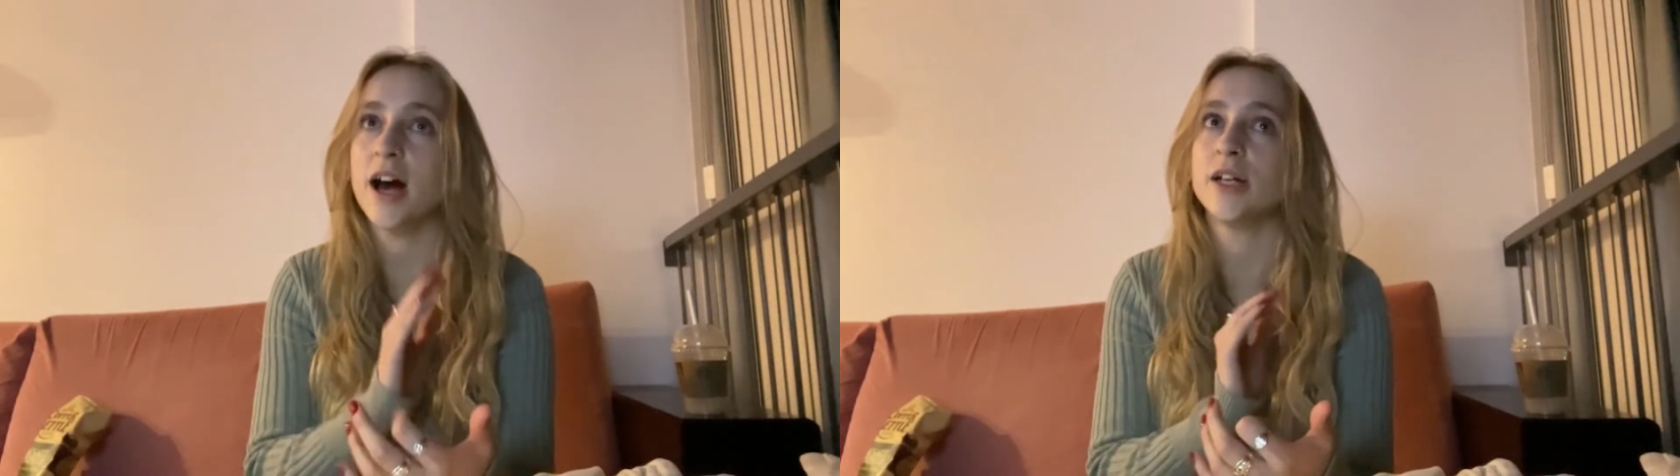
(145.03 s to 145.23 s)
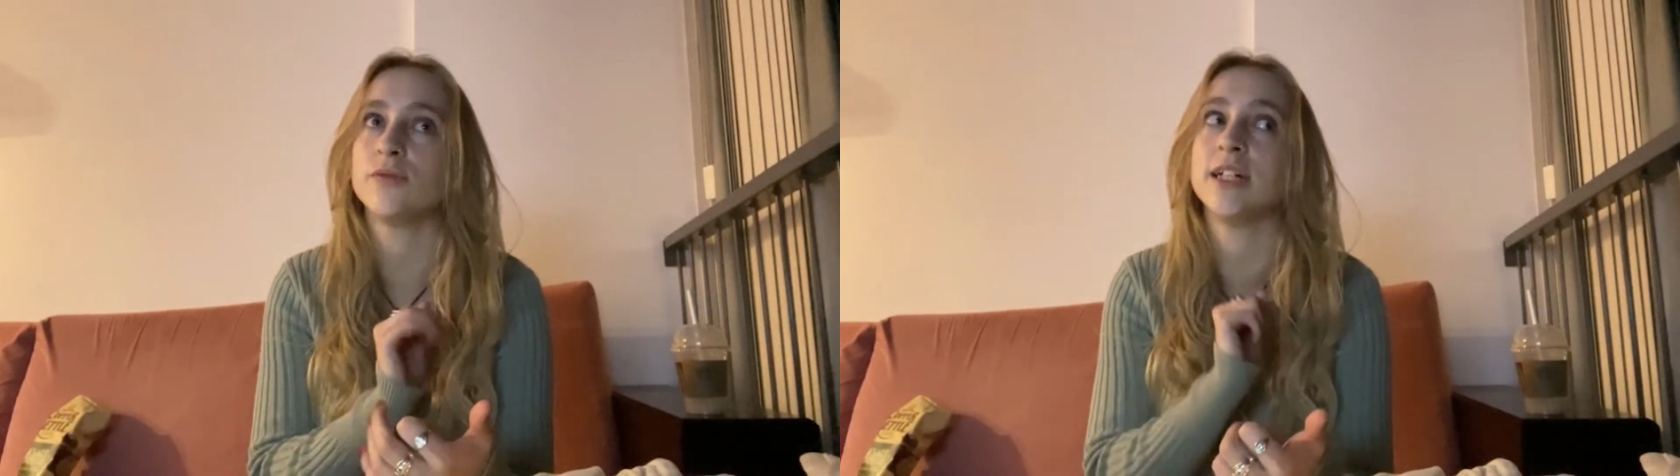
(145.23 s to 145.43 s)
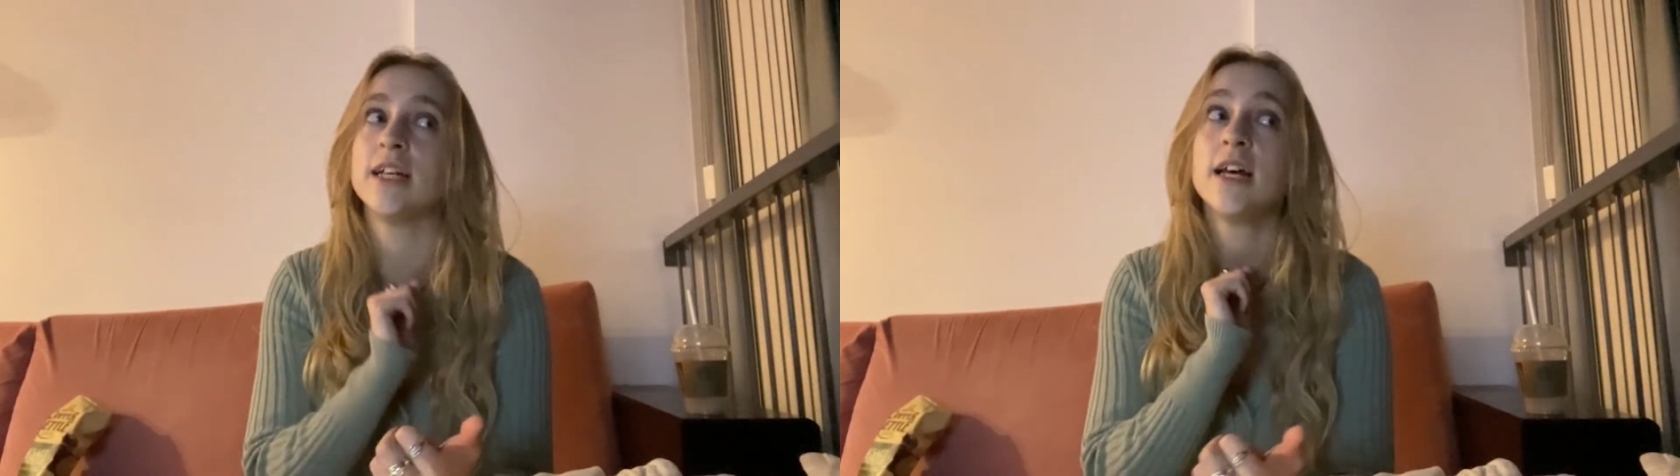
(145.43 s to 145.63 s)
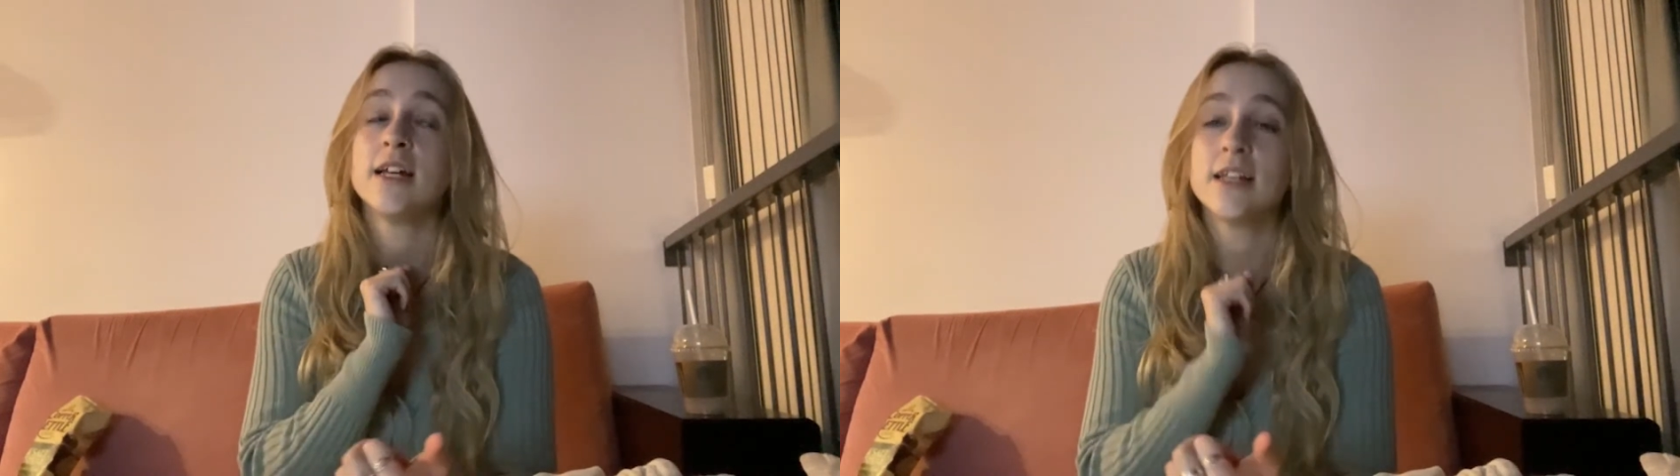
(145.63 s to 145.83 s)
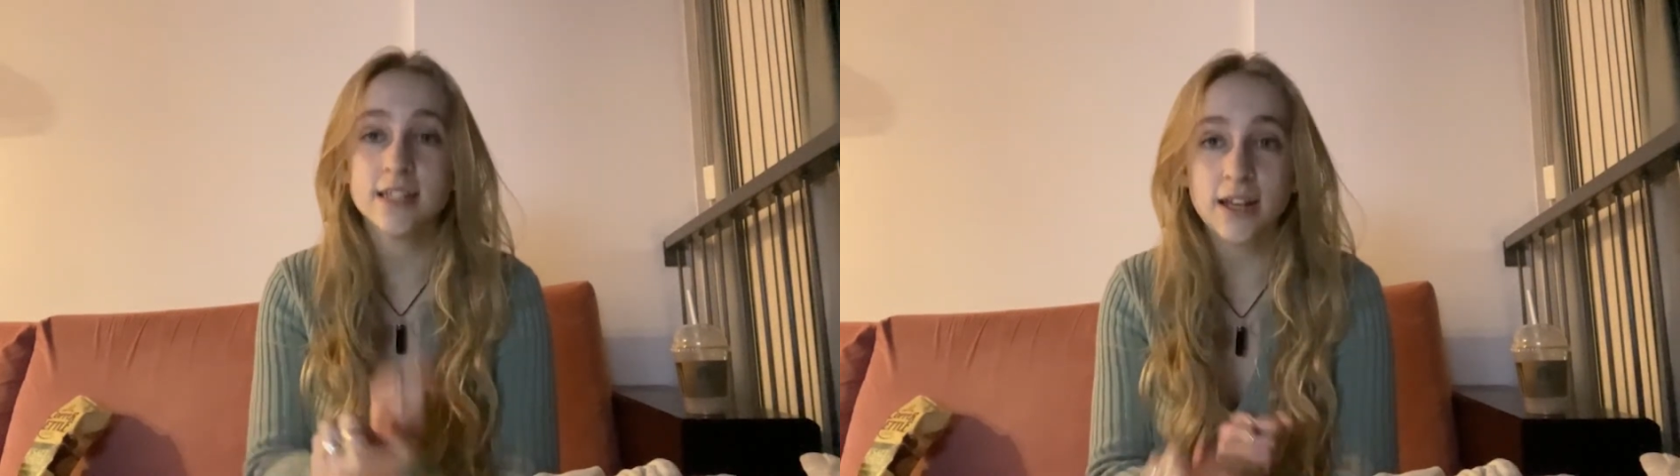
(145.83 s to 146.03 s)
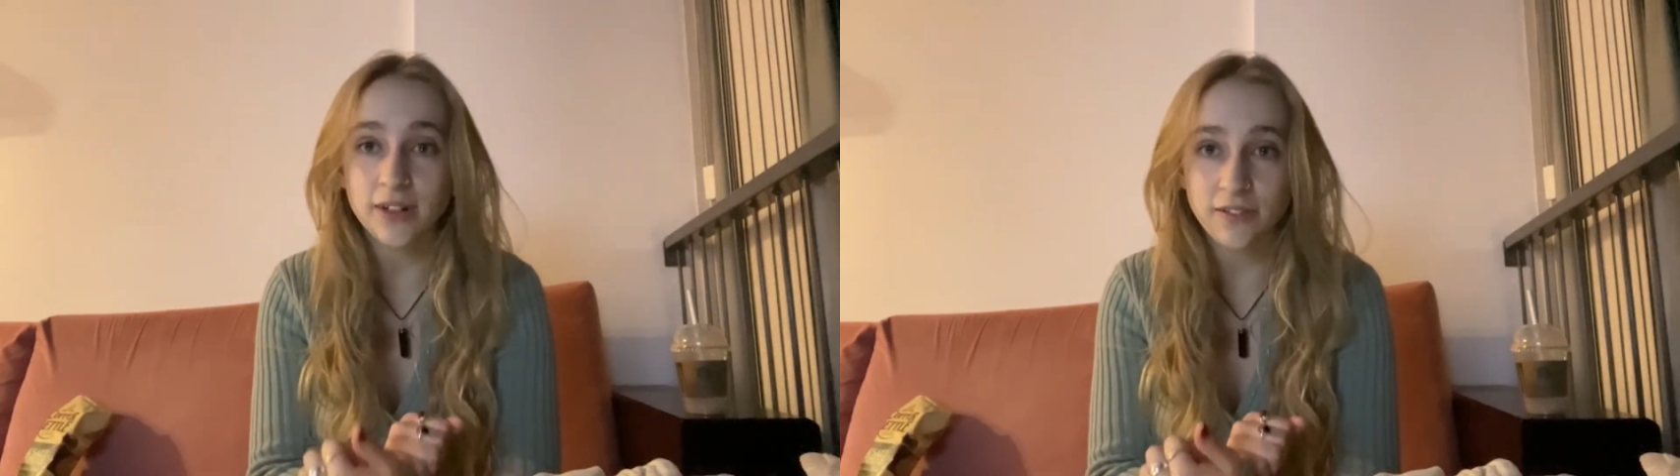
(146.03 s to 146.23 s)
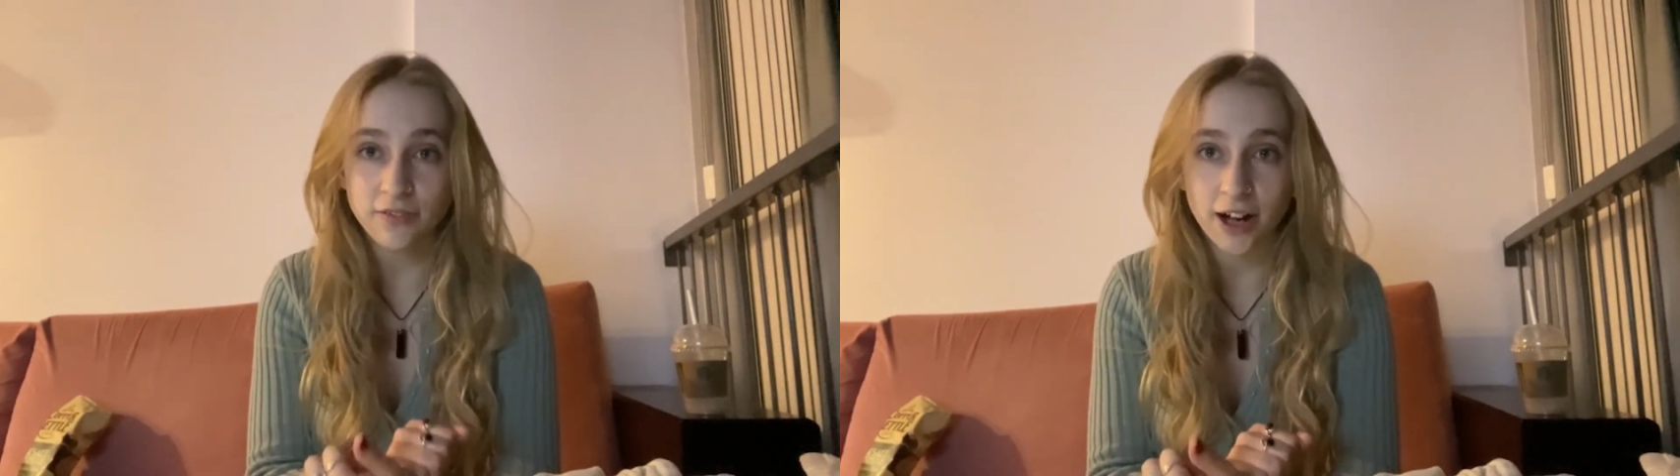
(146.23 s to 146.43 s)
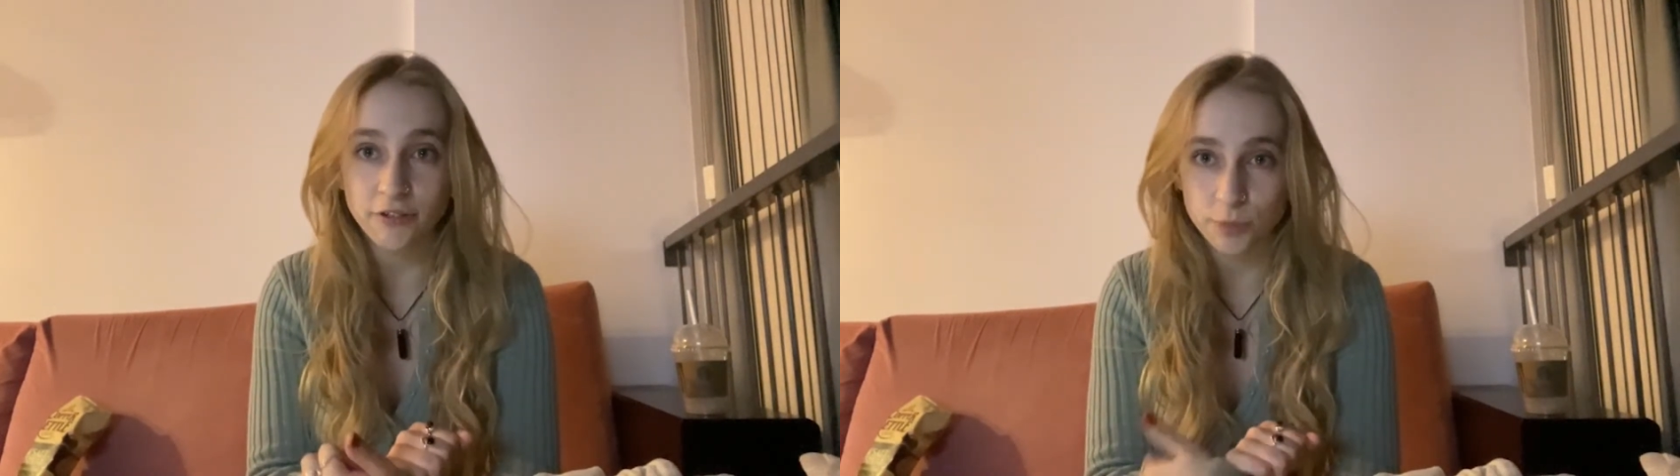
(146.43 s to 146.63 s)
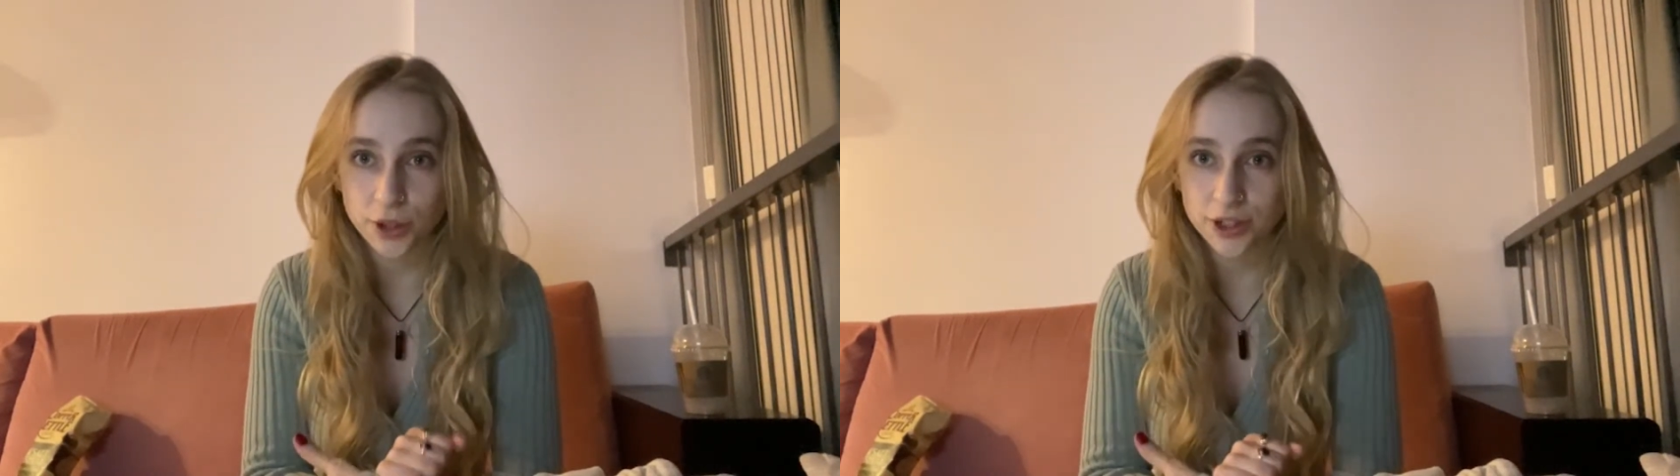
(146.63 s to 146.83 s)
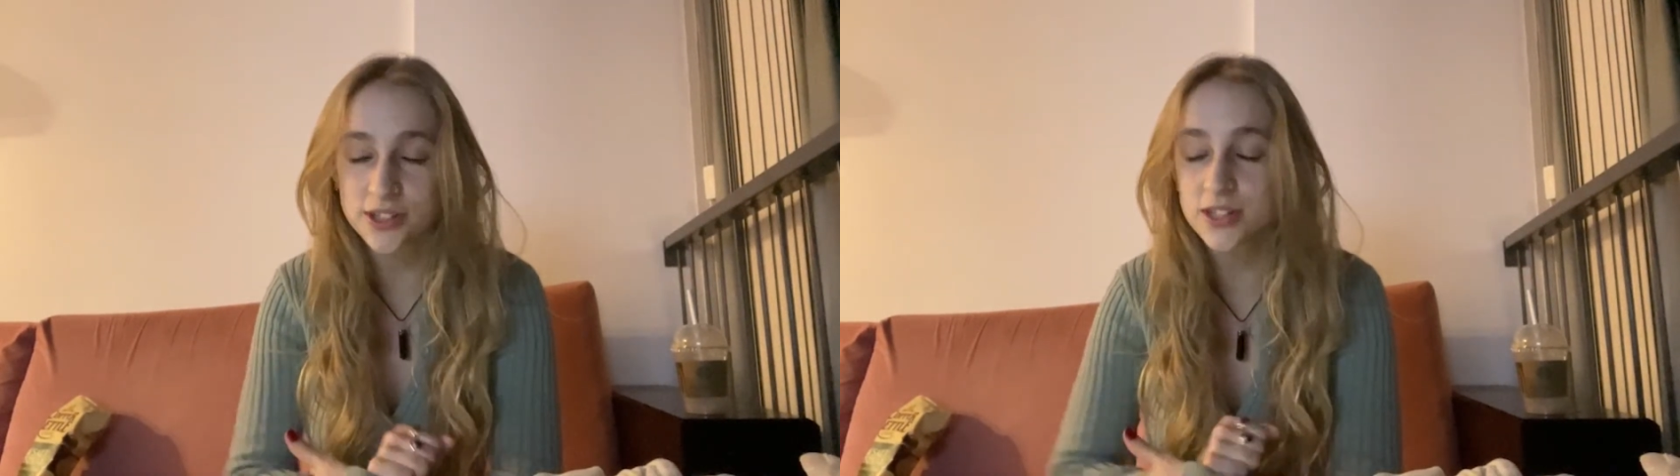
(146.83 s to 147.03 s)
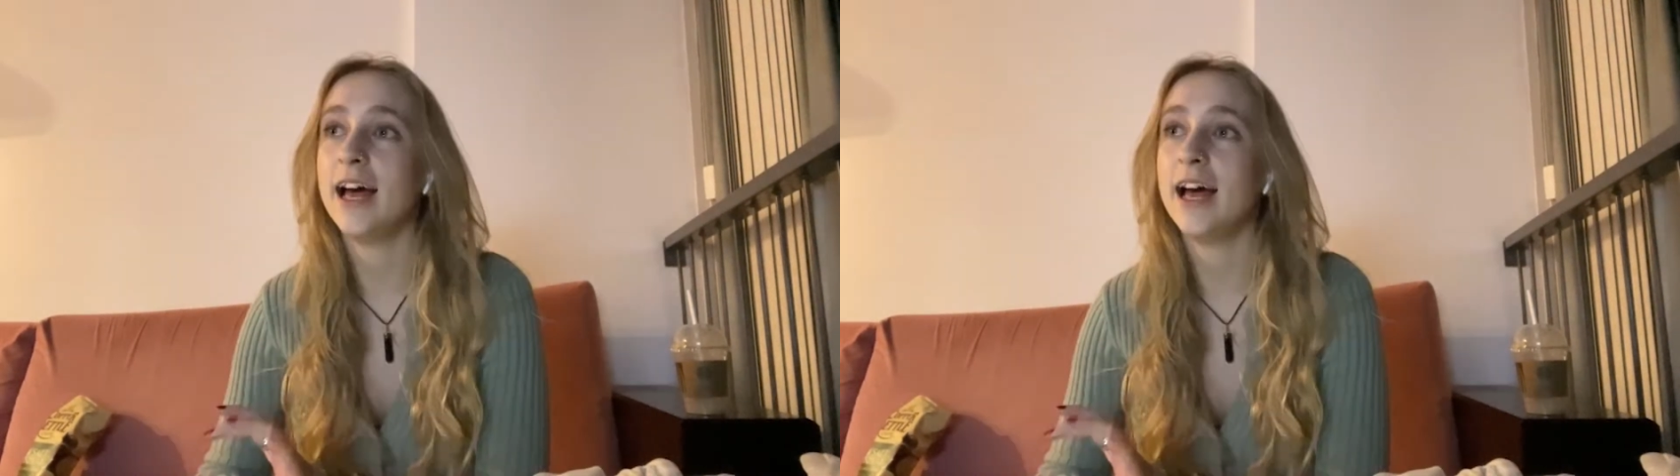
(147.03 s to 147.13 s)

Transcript: I had read 75 books.